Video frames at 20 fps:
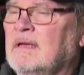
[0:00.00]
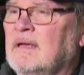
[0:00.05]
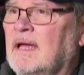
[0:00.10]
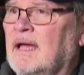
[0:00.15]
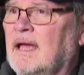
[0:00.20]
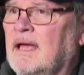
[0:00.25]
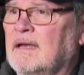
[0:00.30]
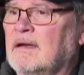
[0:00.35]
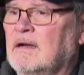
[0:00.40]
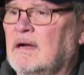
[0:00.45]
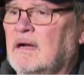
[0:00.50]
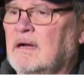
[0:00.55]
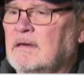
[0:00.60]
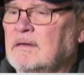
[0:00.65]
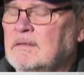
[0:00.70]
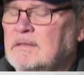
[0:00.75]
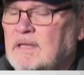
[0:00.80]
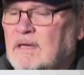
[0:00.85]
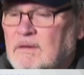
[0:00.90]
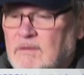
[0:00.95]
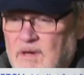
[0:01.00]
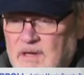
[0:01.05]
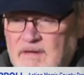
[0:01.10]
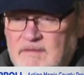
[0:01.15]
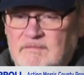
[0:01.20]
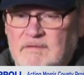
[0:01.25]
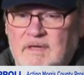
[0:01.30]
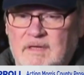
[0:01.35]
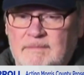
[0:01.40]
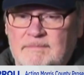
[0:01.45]
And, uh, you know,
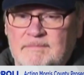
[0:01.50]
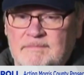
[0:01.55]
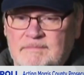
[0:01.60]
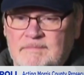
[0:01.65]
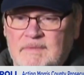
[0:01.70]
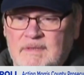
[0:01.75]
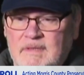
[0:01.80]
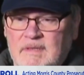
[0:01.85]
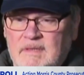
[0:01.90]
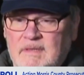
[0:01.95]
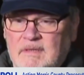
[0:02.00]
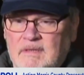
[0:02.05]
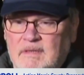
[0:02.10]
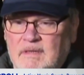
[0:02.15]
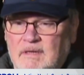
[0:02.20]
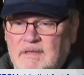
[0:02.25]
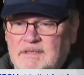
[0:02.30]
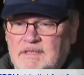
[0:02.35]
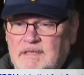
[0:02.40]
our, um, our